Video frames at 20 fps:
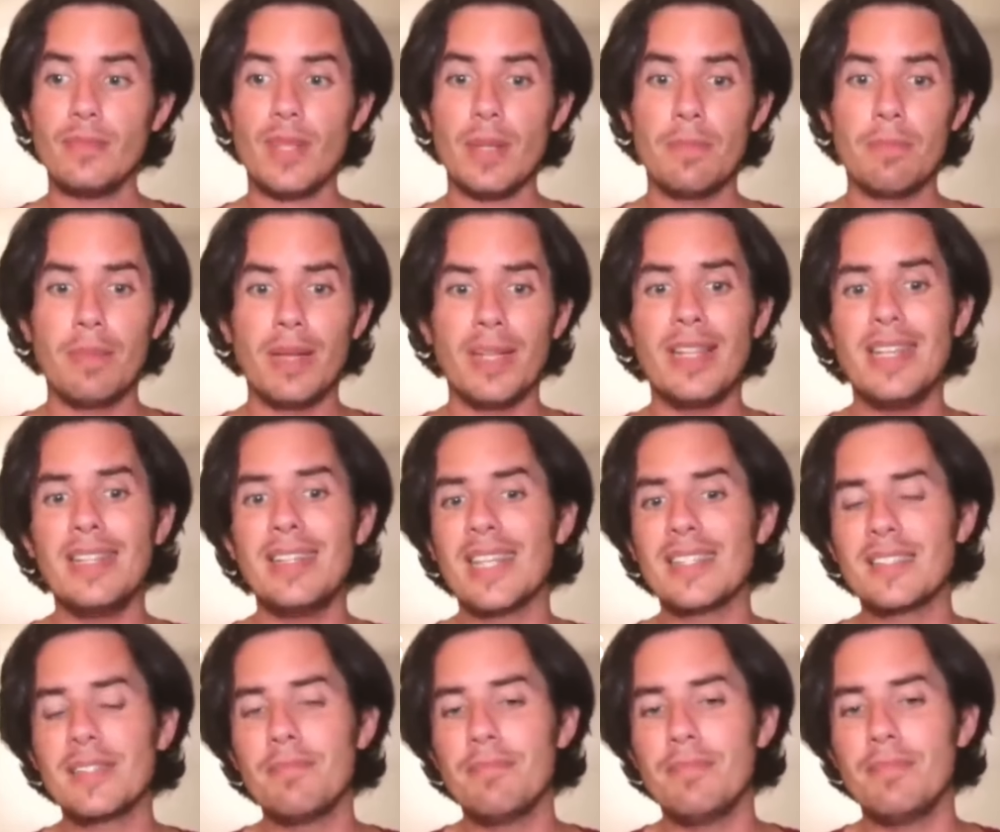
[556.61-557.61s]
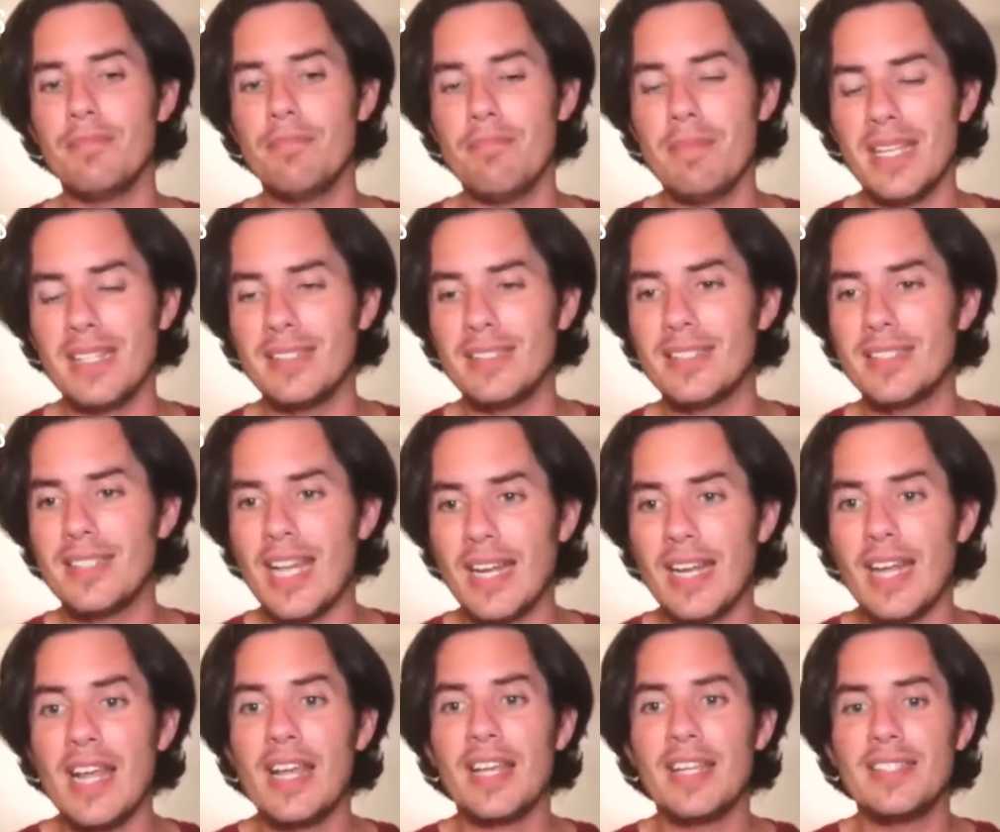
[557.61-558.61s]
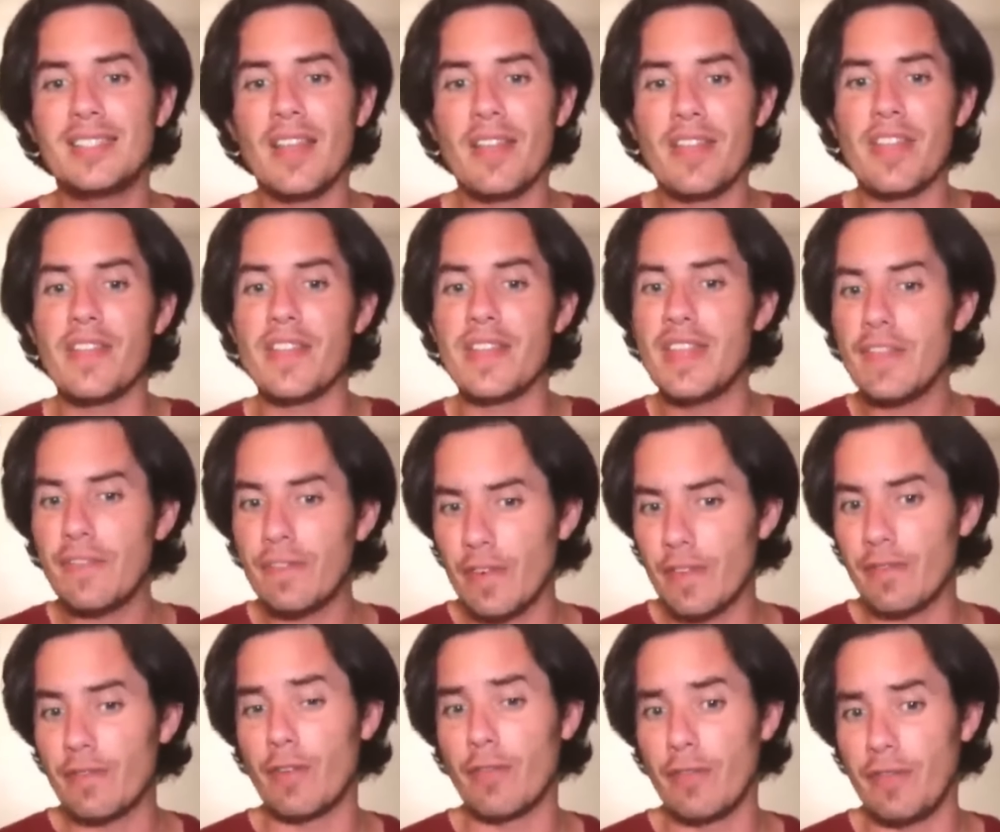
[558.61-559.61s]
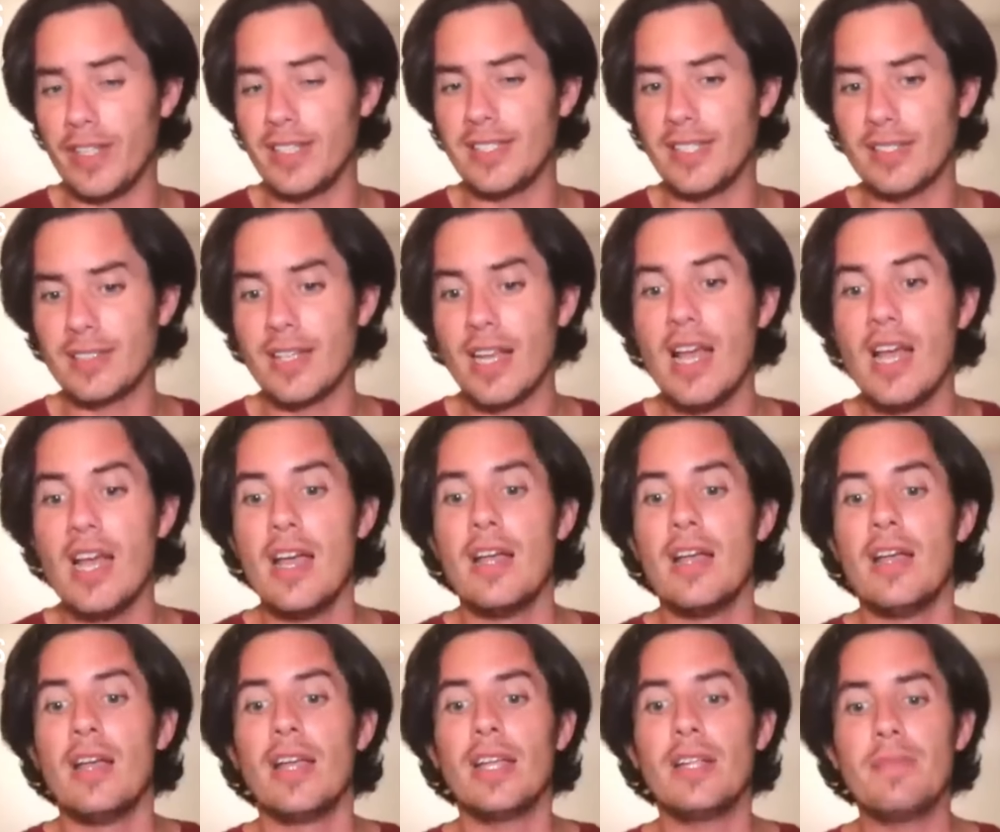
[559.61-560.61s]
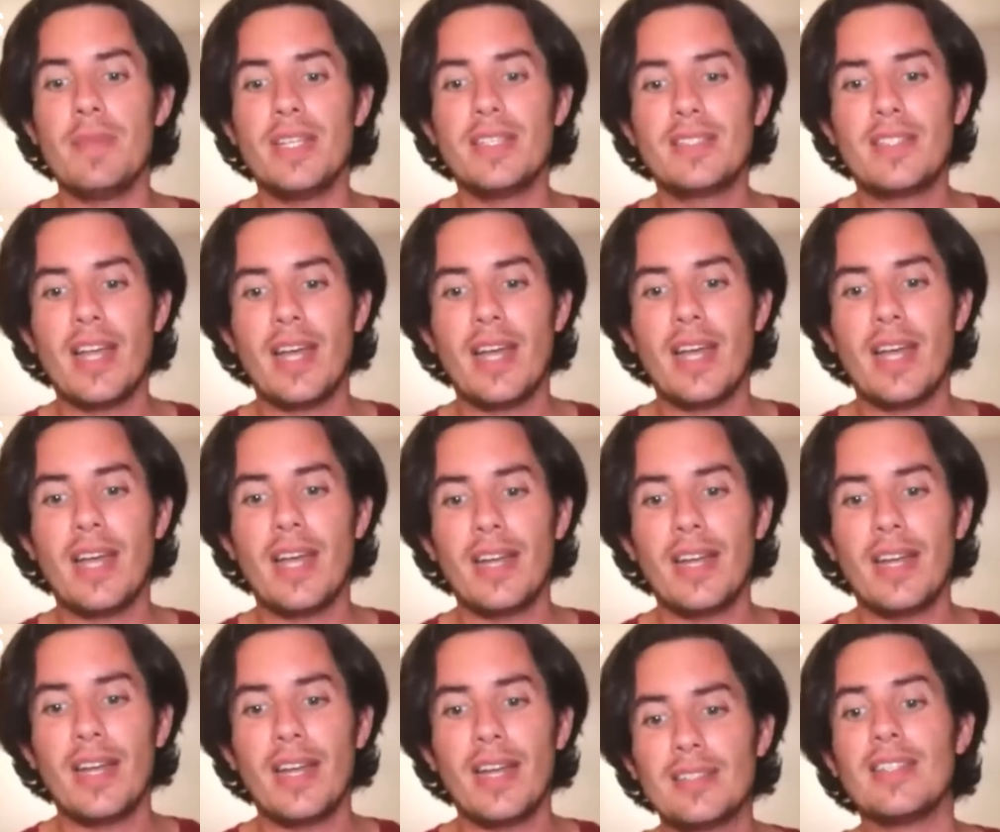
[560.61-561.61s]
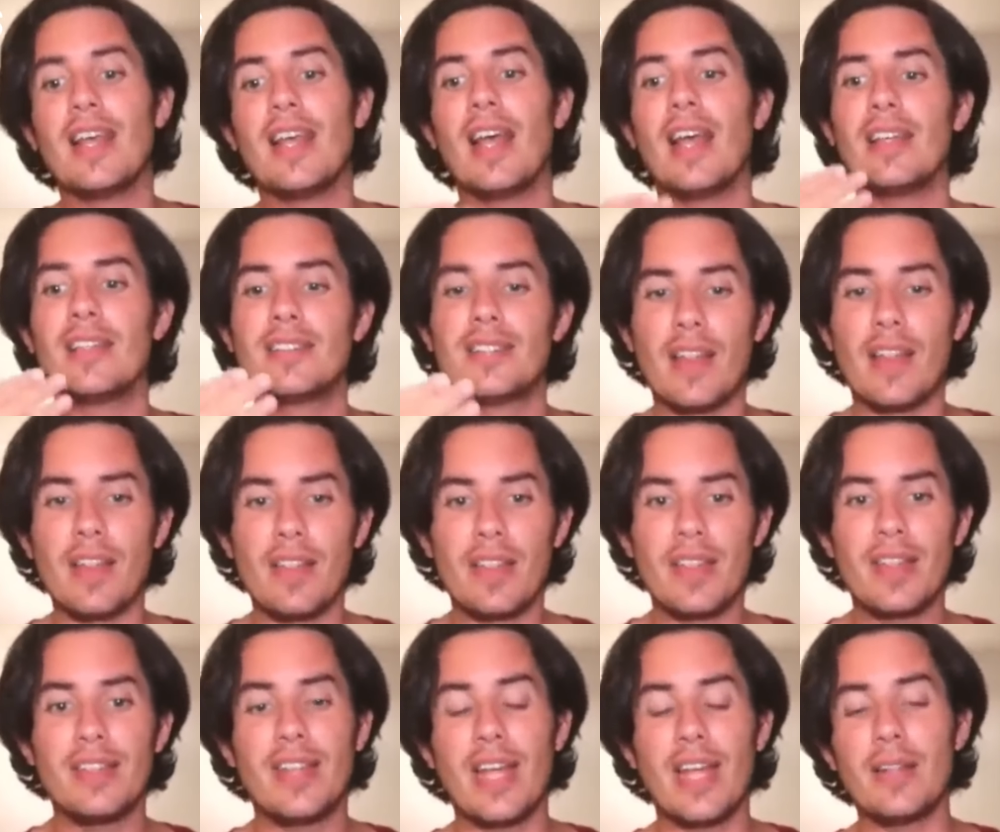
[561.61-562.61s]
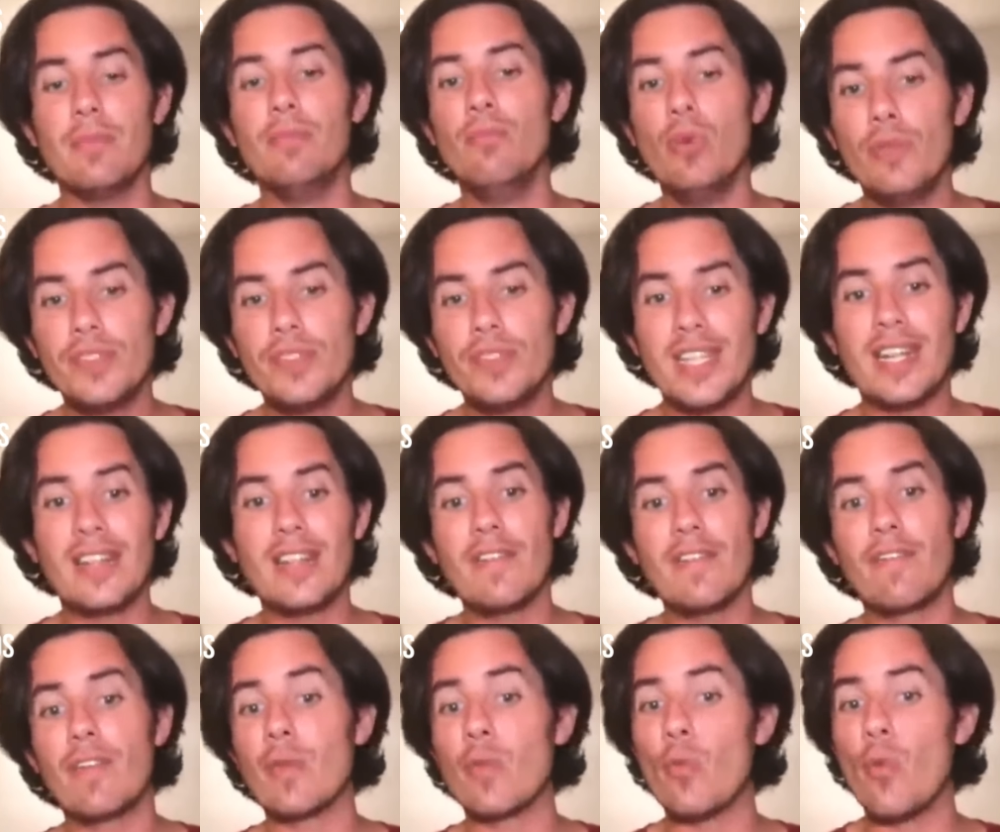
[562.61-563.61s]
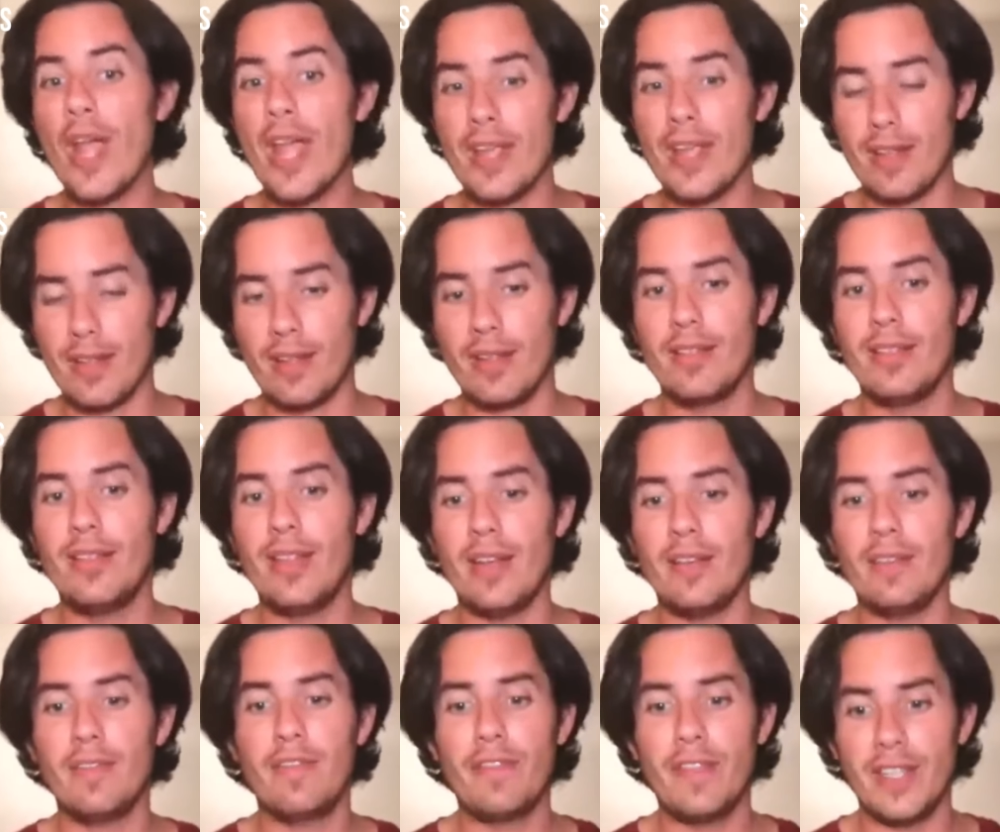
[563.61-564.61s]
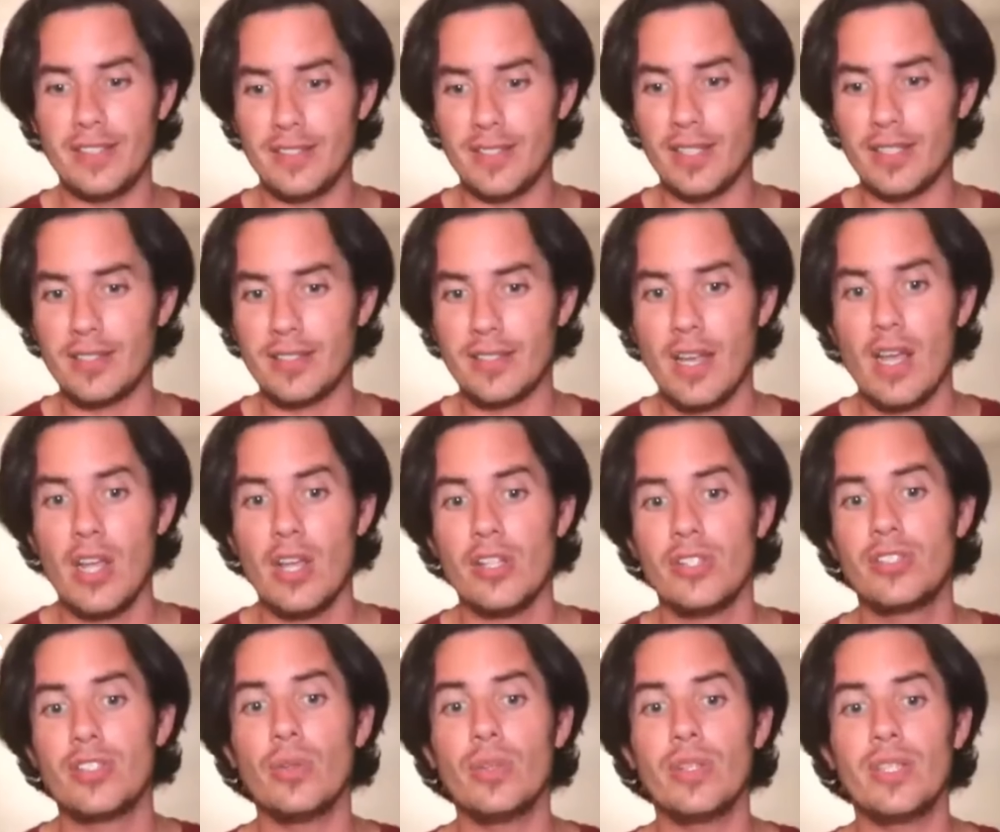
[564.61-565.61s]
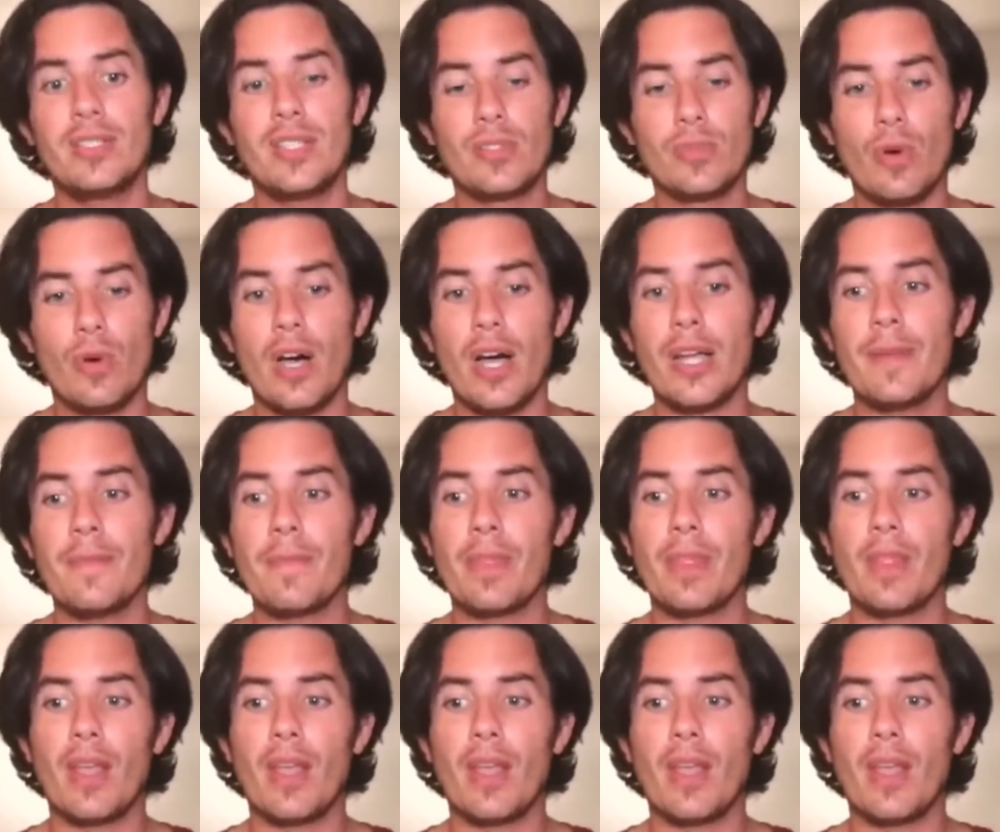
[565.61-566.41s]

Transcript: But it doesn't mean that it's something different from physics. It means that it's something that moves in a different way than physics. So this is why